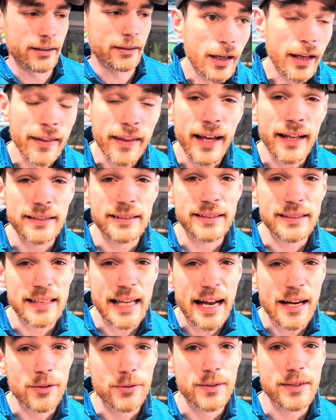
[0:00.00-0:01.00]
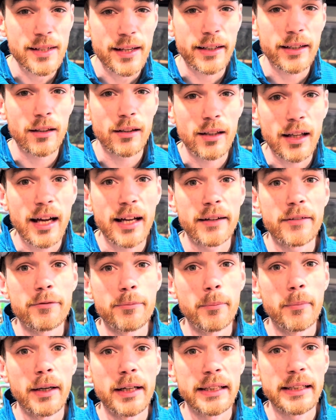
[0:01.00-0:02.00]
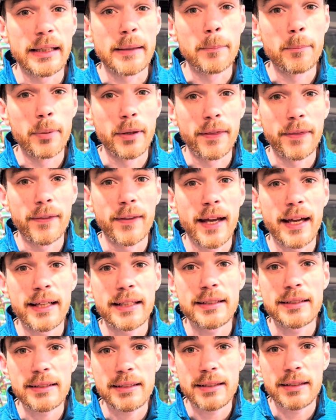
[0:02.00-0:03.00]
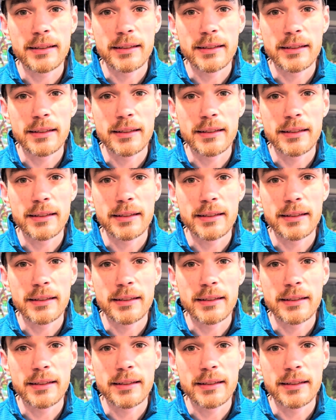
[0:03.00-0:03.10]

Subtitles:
And that sounds like a lot of money, but things